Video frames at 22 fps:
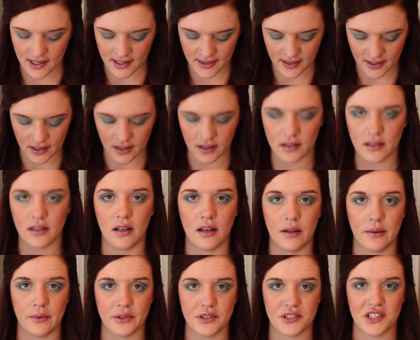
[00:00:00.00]
and then
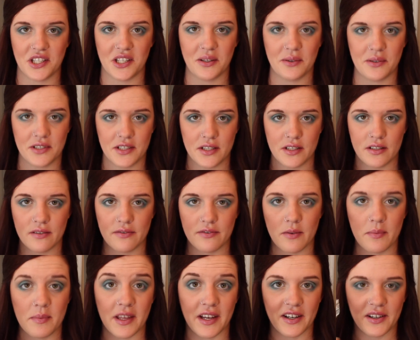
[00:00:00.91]
I will show you what to do
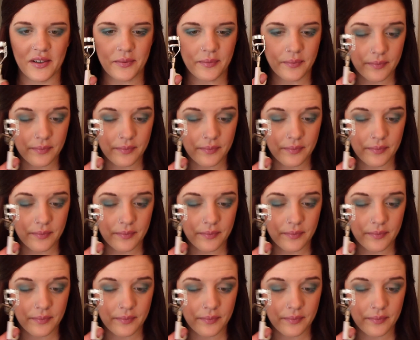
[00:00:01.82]
from there.